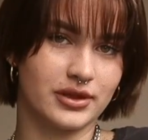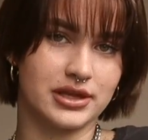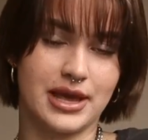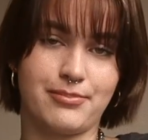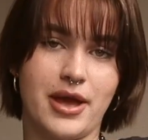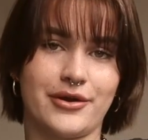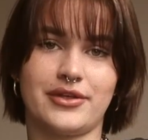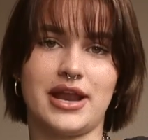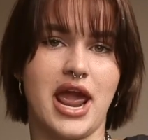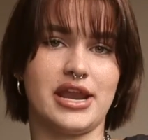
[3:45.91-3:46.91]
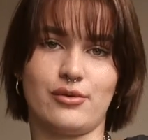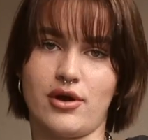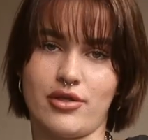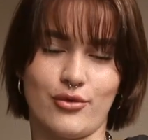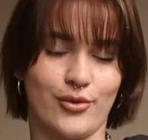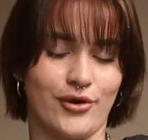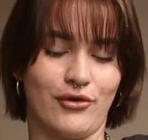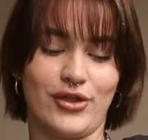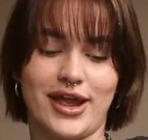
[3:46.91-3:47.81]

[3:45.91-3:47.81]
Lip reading: Like better than anywhere in the world.